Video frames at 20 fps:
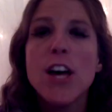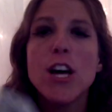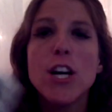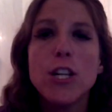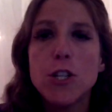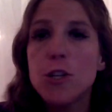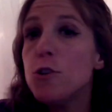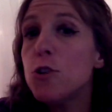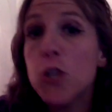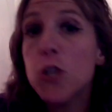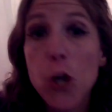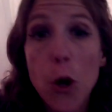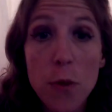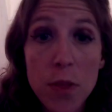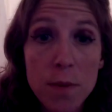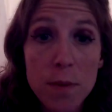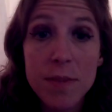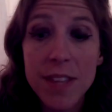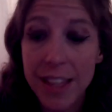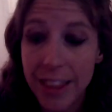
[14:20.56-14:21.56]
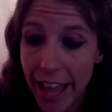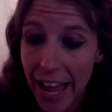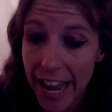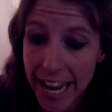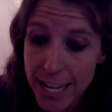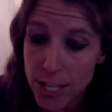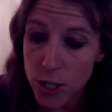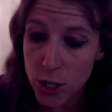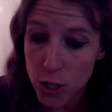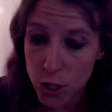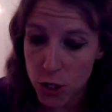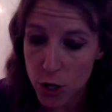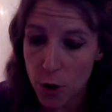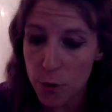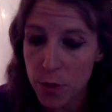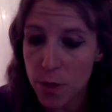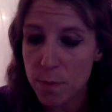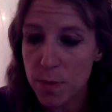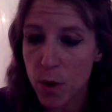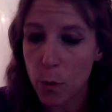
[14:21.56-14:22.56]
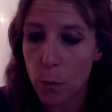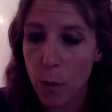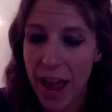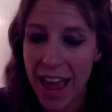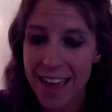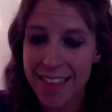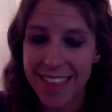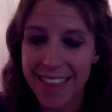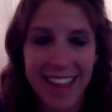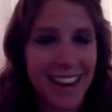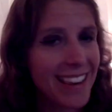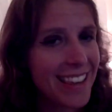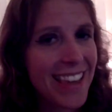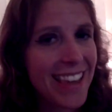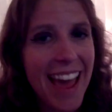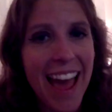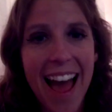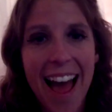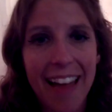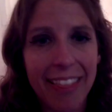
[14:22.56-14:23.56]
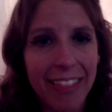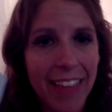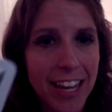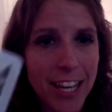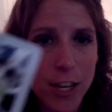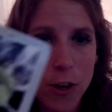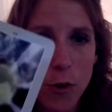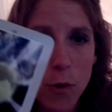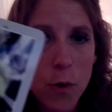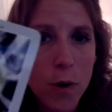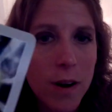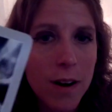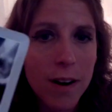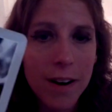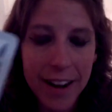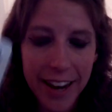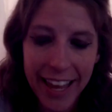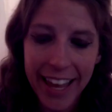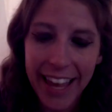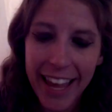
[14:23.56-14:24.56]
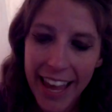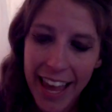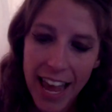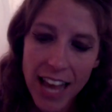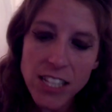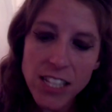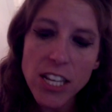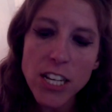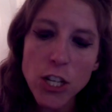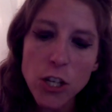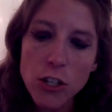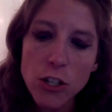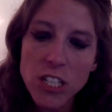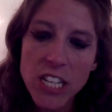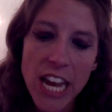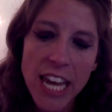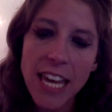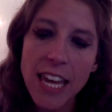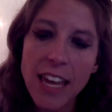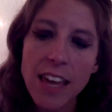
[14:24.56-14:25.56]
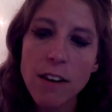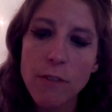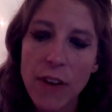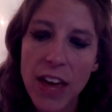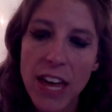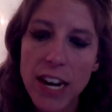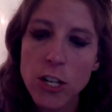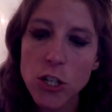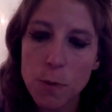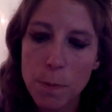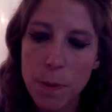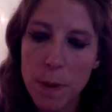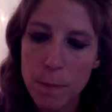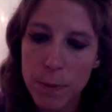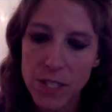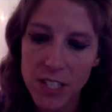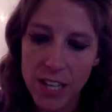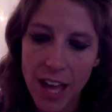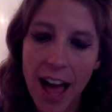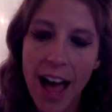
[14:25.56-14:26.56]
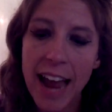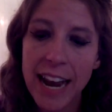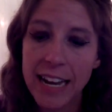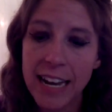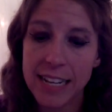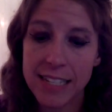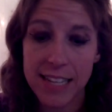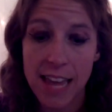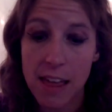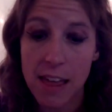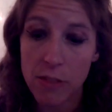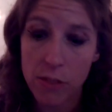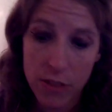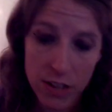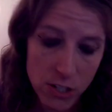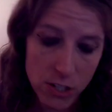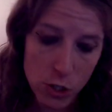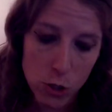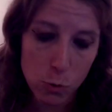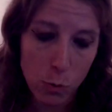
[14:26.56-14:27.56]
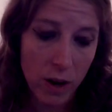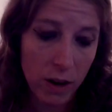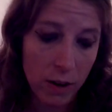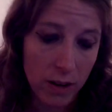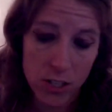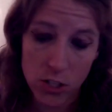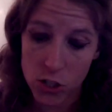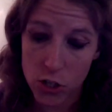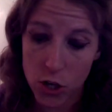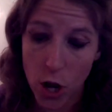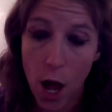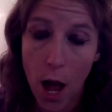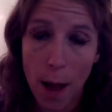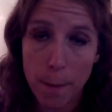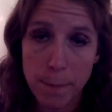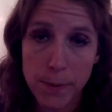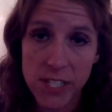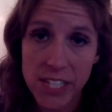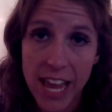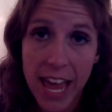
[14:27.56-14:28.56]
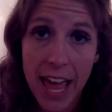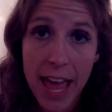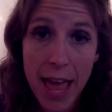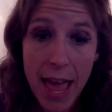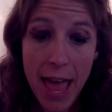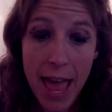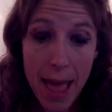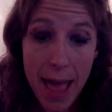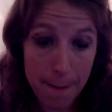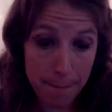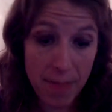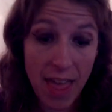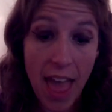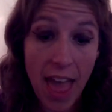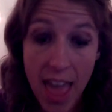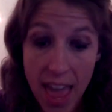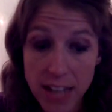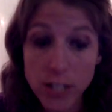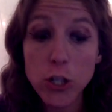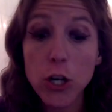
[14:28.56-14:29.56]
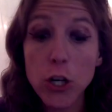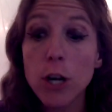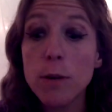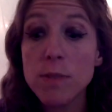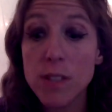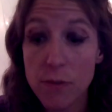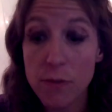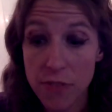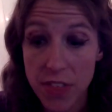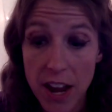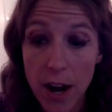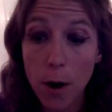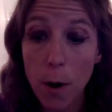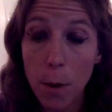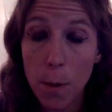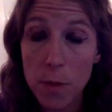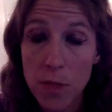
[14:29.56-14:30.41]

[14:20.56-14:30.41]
to show them the light, to show them the way that, yeah, like it's like you're taking advantage of people's kindness, and this is where it stops in terms of their